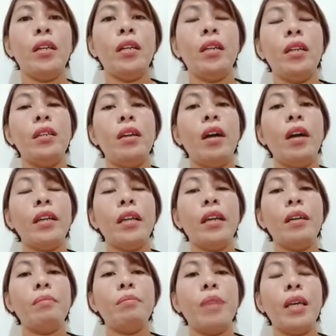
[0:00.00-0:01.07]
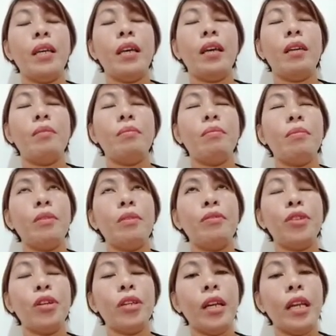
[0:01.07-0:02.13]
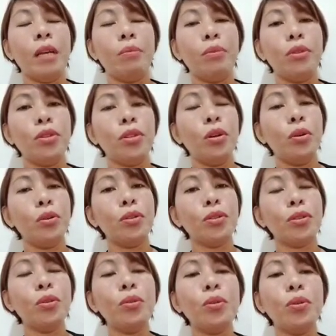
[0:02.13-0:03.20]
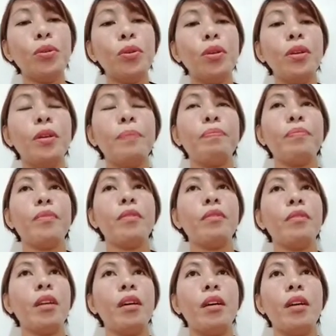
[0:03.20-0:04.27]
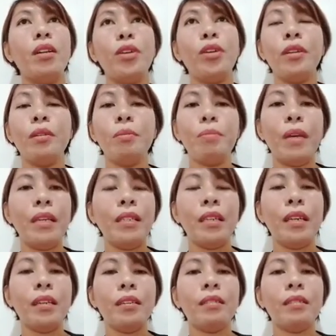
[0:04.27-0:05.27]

not being if you are not able to go to school, learn the basic